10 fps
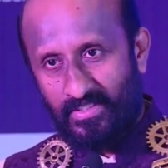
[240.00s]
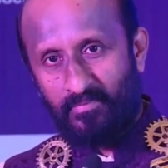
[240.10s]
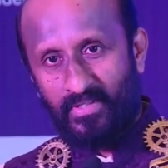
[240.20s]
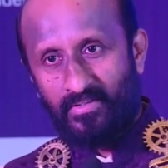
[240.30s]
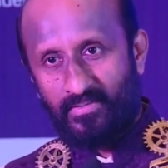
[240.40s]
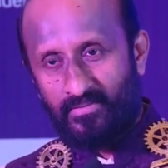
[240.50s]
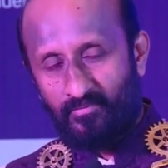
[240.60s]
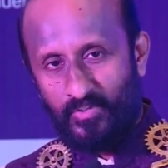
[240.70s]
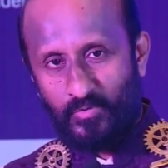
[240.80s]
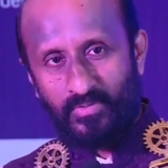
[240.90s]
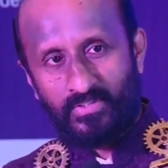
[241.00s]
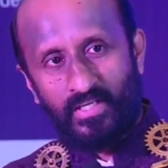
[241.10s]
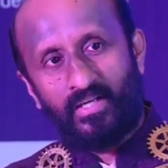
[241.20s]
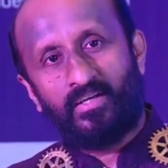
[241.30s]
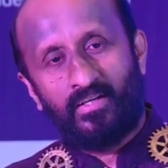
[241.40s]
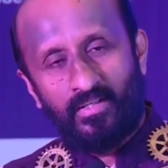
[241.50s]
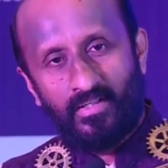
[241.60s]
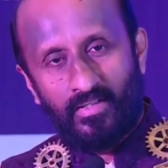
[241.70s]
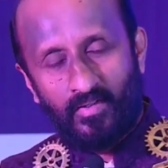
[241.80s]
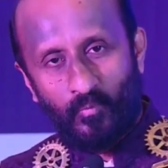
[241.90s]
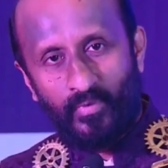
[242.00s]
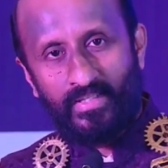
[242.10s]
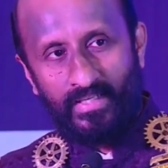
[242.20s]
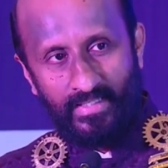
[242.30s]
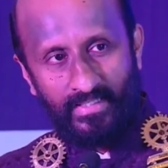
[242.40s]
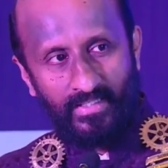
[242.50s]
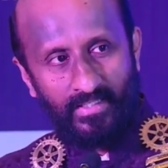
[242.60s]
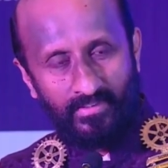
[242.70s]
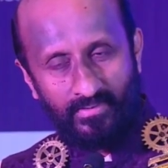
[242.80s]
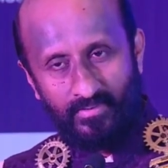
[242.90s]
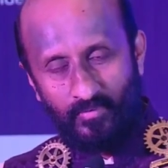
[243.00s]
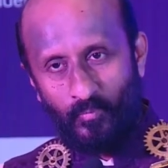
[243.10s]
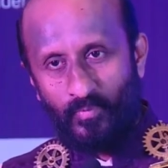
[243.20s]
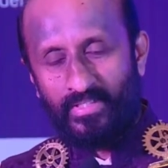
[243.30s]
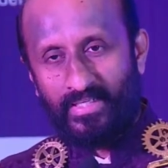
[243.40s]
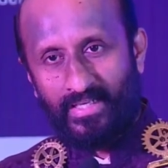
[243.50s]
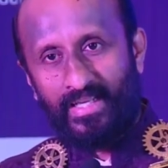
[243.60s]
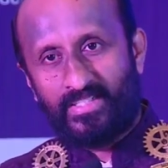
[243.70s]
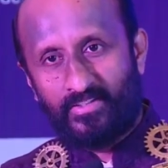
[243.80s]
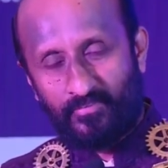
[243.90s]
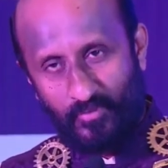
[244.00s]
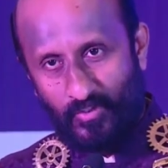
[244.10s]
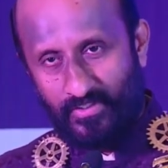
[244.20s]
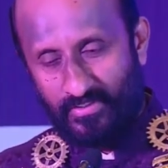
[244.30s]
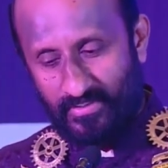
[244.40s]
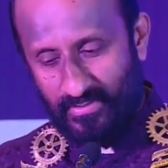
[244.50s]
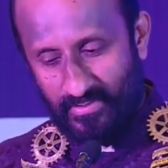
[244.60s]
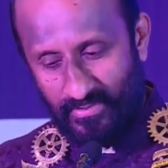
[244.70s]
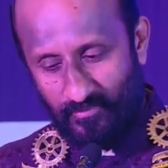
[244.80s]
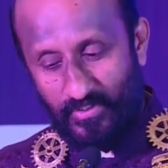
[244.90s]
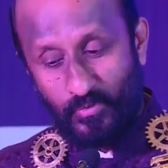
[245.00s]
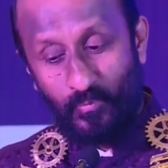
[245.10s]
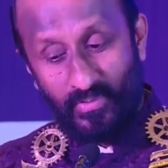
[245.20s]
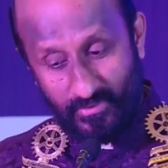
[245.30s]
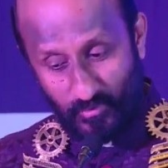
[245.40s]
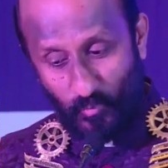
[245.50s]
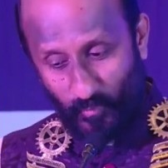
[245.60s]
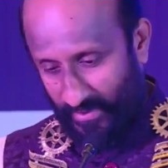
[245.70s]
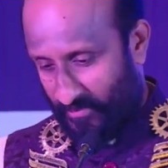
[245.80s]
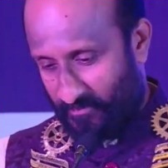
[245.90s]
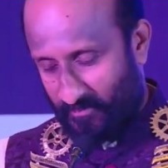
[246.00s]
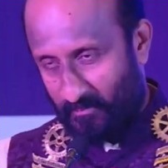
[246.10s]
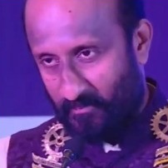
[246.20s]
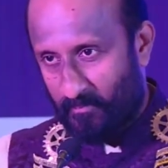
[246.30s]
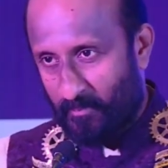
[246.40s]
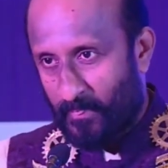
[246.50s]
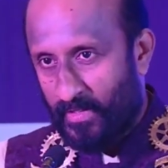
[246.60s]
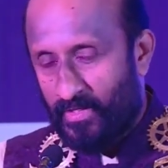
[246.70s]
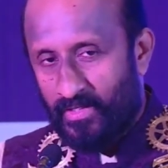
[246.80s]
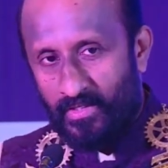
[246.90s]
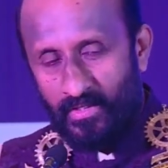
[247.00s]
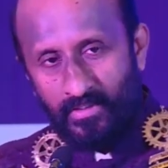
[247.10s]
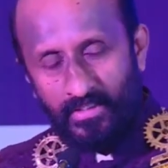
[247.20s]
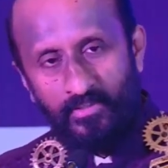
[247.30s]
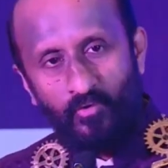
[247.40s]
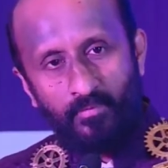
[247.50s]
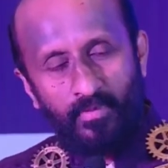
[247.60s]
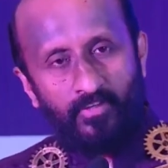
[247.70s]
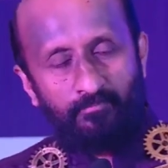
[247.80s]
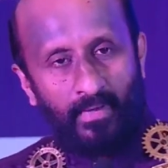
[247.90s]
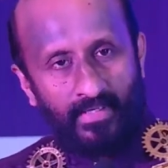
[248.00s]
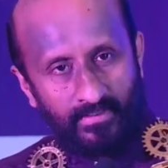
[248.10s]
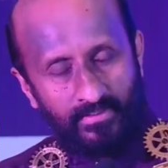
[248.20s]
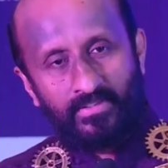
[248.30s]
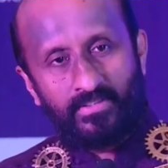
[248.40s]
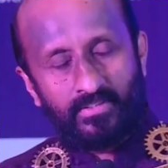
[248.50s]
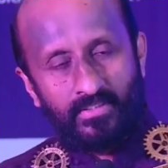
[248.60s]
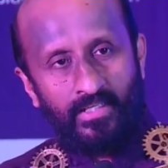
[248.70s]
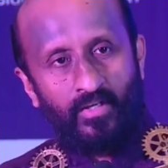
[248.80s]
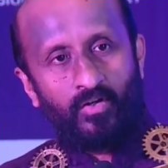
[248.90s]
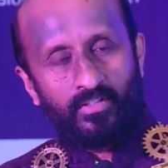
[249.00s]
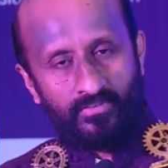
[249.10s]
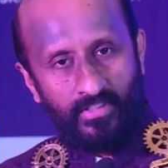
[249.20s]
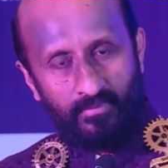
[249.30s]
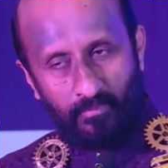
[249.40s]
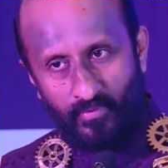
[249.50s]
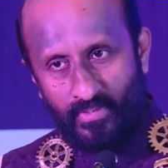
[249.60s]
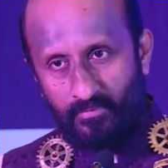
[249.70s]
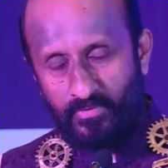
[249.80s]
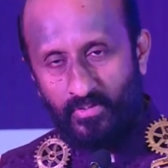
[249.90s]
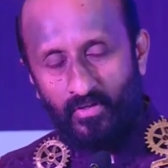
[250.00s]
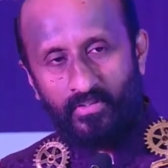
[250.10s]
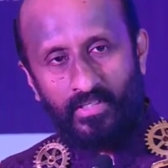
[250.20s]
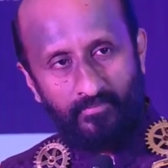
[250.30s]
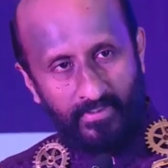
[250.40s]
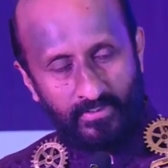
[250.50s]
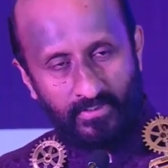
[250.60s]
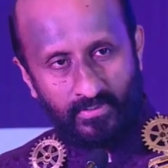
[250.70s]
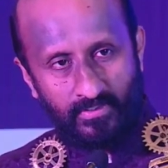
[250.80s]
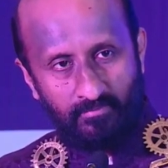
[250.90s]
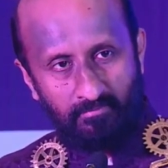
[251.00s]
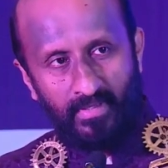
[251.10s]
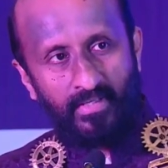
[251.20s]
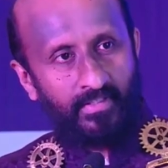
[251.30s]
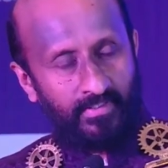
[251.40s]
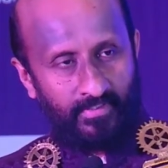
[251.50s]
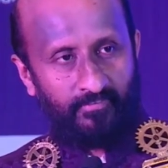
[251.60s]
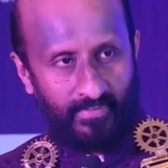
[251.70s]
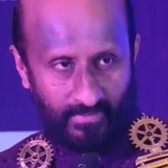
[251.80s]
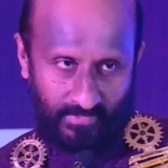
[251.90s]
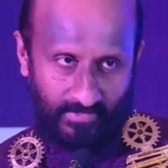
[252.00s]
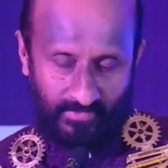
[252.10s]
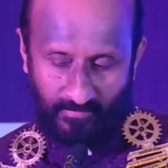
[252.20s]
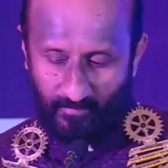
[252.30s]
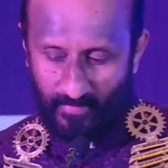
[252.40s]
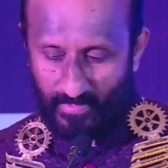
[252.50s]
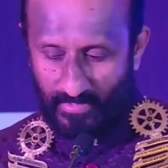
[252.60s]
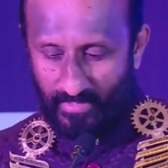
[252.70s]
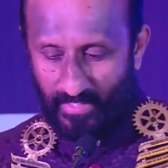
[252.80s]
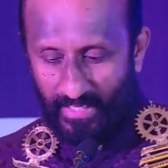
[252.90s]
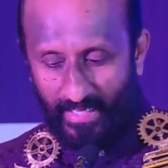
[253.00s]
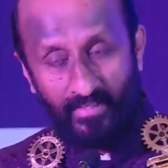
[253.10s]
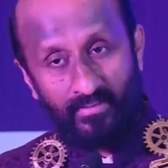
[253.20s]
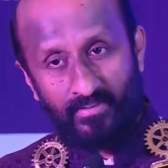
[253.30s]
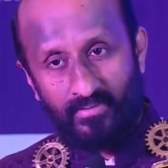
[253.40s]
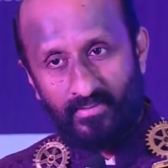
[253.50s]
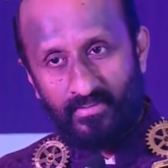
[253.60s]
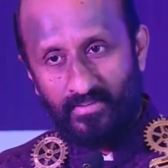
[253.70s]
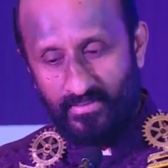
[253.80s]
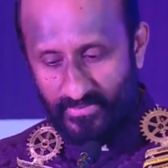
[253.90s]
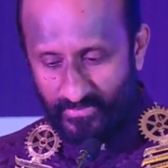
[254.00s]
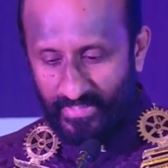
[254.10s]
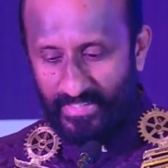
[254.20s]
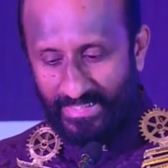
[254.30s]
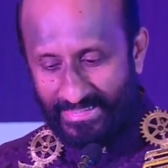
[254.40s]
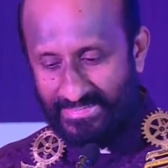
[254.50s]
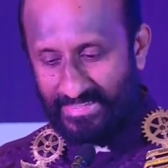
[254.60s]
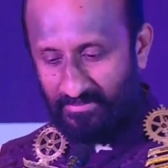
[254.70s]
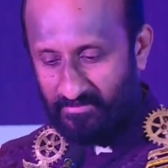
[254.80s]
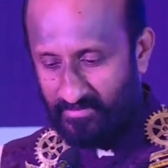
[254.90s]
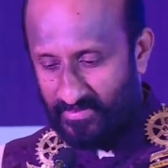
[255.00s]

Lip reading: Something which was done with an idea, with a creative thought, which worked so well. The involvement of partners in all the training programs, in all the events, made a difference. And the training itself